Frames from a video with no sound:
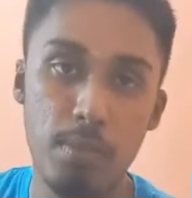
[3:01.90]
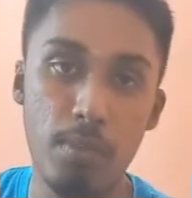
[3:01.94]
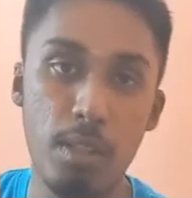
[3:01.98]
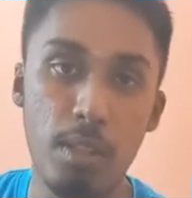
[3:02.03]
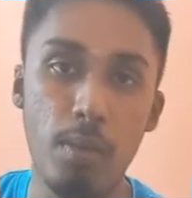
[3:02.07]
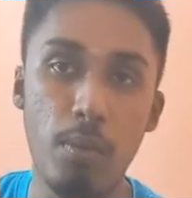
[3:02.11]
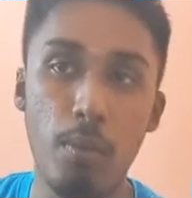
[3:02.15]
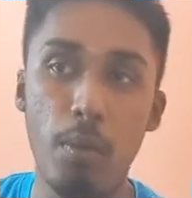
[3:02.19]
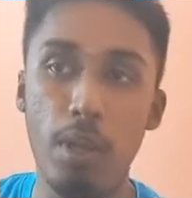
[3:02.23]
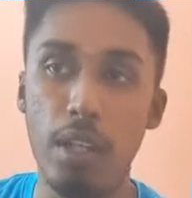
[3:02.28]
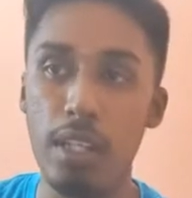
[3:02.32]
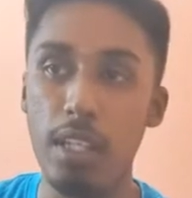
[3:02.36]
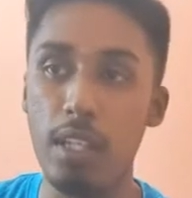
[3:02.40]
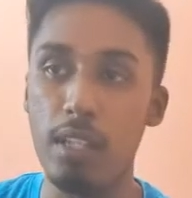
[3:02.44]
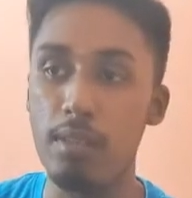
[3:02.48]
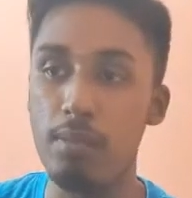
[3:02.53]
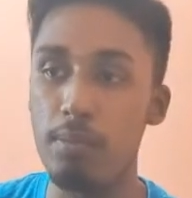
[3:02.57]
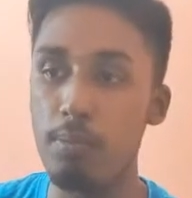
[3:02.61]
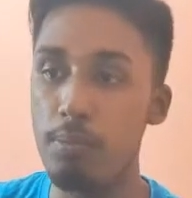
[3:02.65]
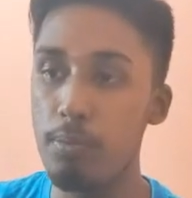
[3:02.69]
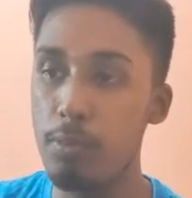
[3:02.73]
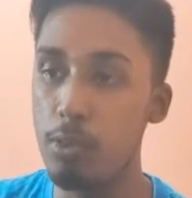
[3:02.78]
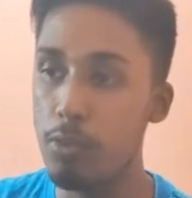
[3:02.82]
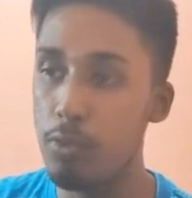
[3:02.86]
When
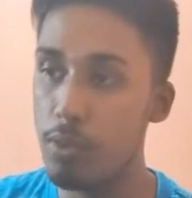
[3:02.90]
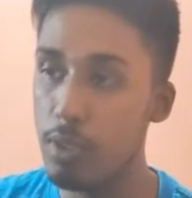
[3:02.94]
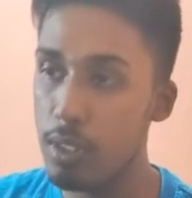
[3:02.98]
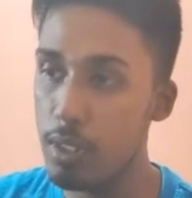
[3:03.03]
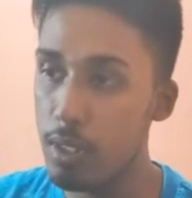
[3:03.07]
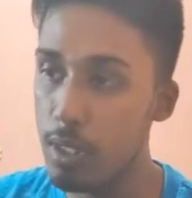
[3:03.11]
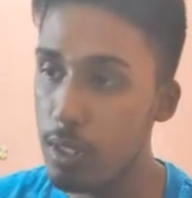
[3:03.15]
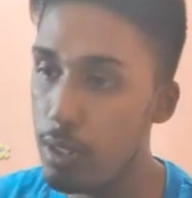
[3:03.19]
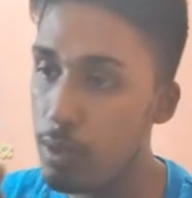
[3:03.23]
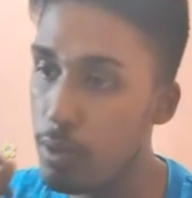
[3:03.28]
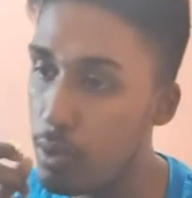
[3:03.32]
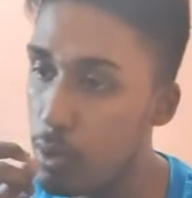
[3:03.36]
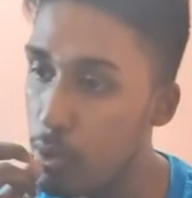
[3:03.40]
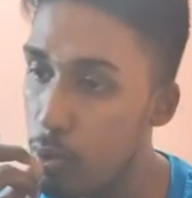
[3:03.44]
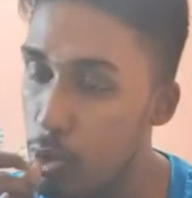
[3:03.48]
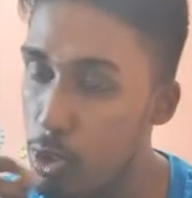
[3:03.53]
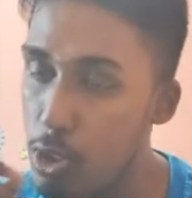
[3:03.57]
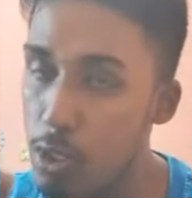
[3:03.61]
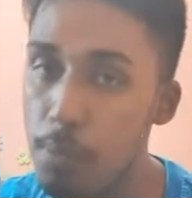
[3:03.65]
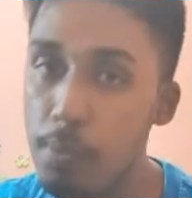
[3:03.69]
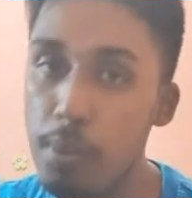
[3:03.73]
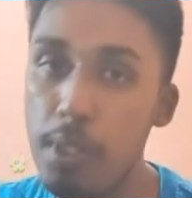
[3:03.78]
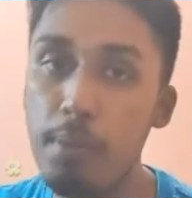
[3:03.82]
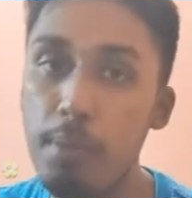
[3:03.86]
it used
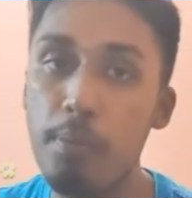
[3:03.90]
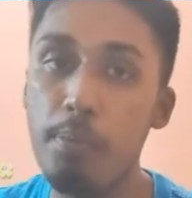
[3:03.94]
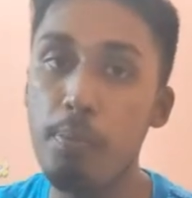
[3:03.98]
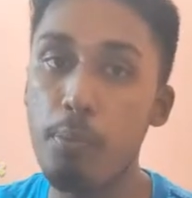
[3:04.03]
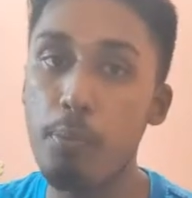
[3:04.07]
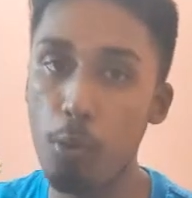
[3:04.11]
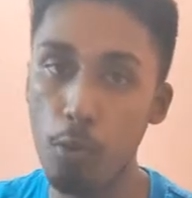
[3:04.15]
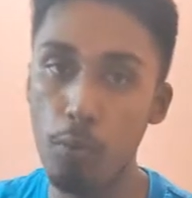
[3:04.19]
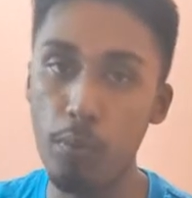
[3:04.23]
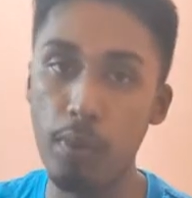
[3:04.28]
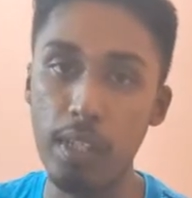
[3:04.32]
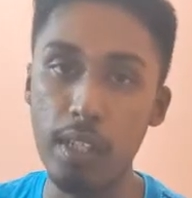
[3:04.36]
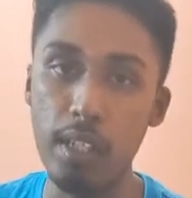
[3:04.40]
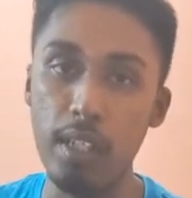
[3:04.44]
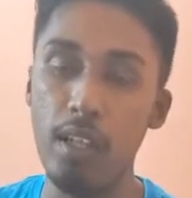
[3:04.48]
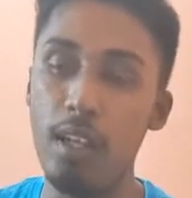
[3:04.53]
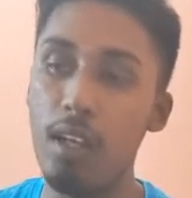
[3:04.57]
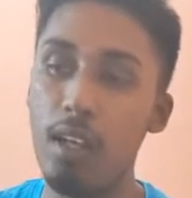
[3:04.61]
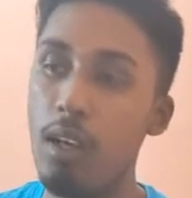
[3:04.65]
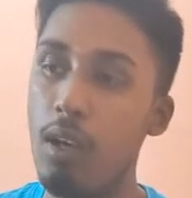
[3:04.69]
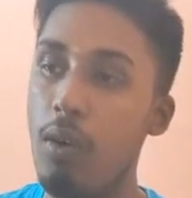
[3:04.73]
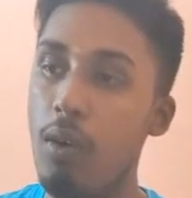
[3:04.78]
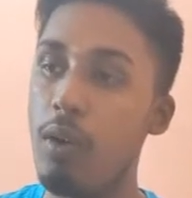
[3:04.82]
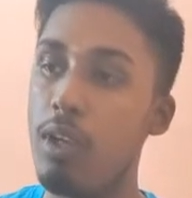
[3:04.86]
to be proven
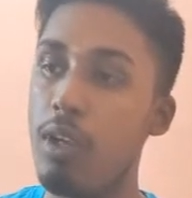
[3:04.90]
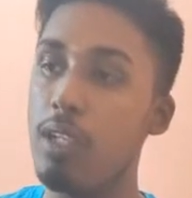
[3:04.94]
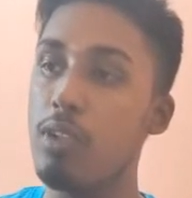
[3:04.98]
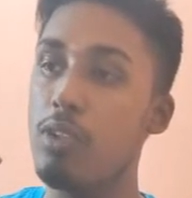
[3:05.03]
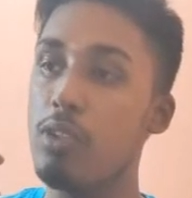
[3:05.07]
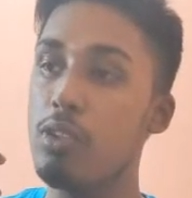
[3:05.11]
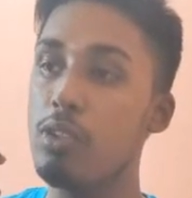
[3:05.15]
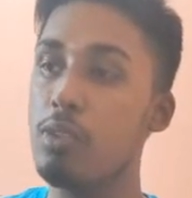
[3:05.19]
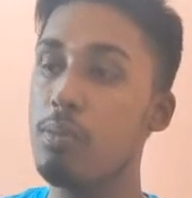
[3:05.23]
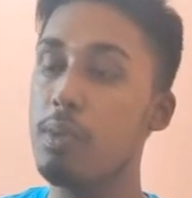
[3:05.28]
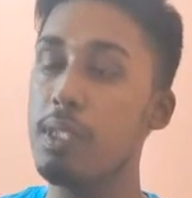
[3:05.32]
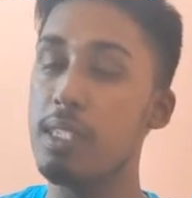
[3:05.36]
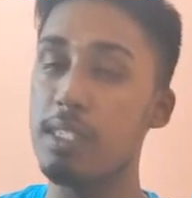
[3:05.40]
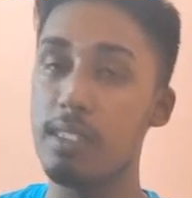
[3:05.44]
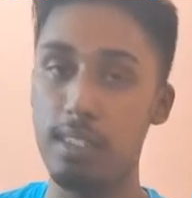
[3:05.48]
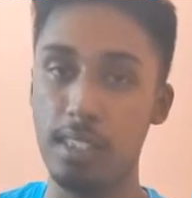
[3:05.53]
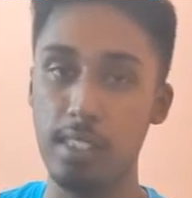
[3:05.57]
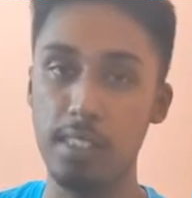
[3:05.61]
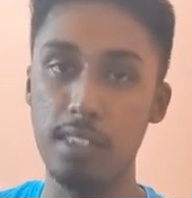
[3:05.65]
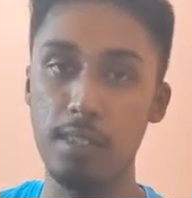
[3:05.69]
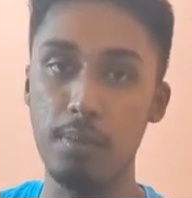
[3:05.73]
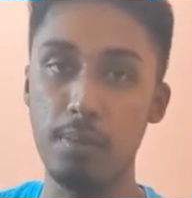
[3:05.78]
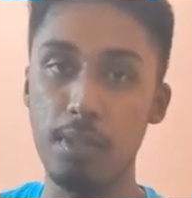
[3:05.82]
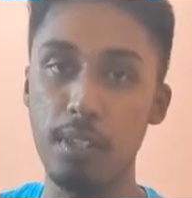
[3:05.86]
or it used to be
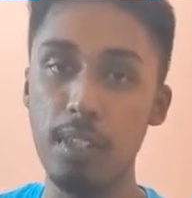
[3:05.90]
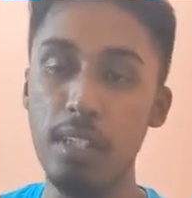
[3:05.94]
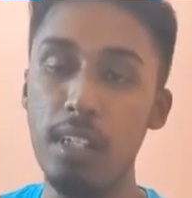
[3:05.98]
trustable,